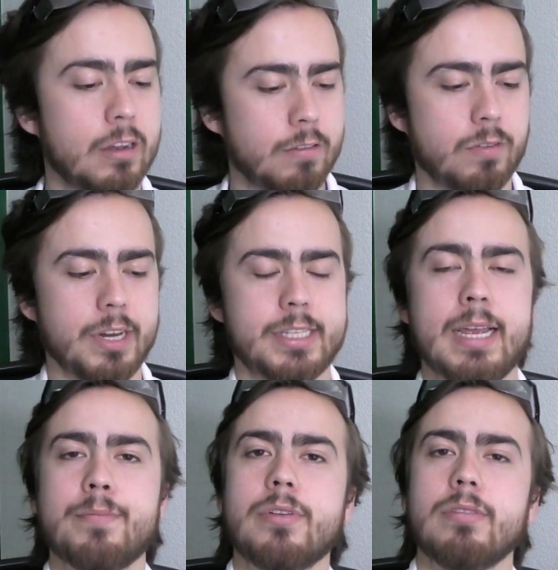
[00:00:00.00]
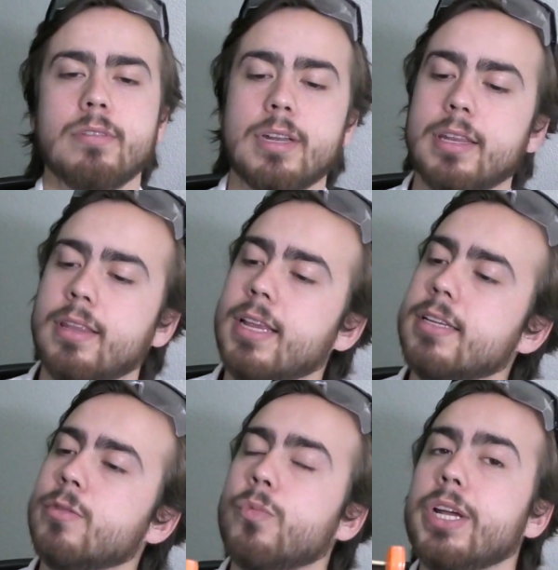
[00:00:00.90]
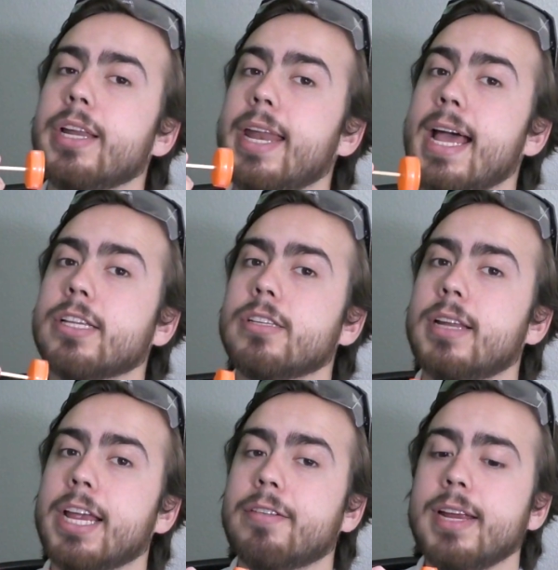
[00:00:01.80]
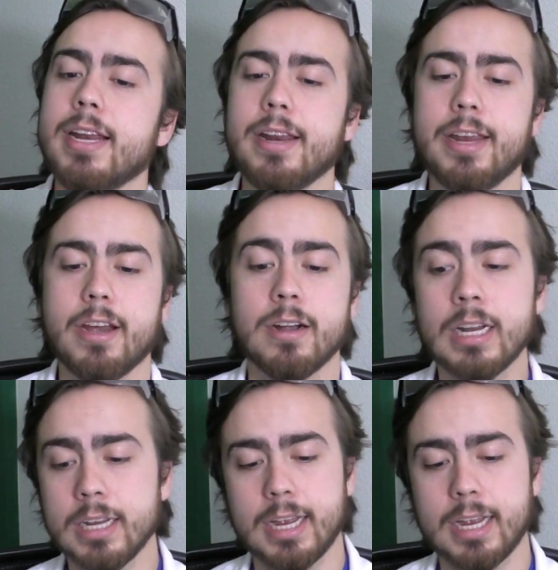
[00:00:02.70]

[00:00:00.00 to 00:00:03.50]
For example, this wheel and axle I created here,